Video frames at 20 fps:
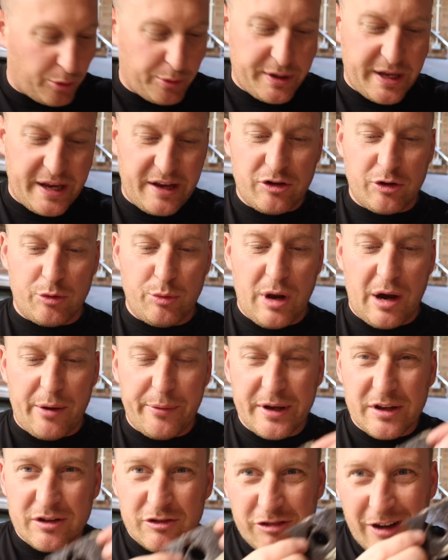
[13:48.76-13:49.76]
we need to do now
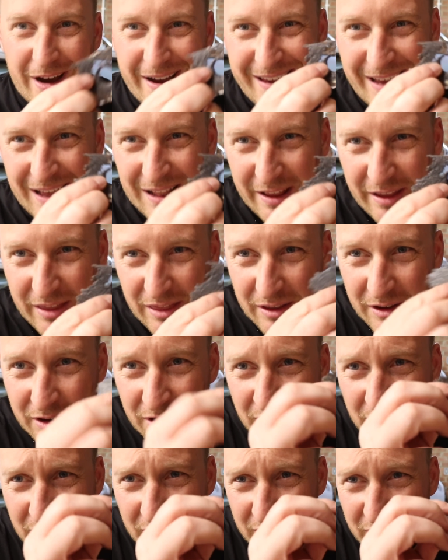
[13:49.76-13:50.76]
is try and get like the
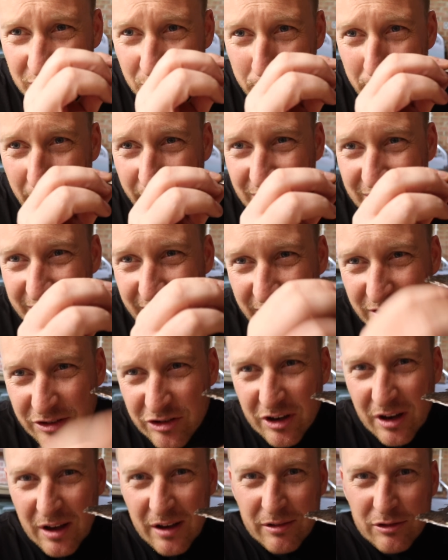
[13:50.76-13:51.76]
beveled
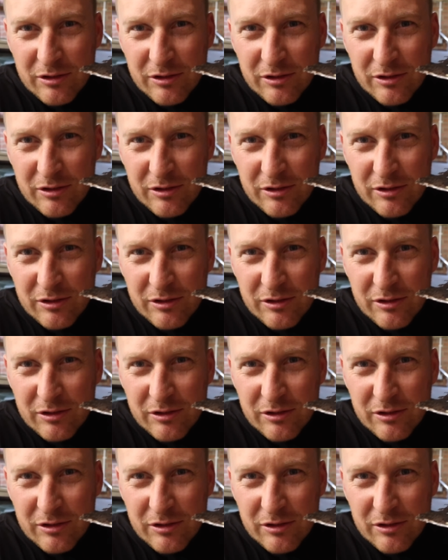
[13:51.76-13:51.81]
edge. I'll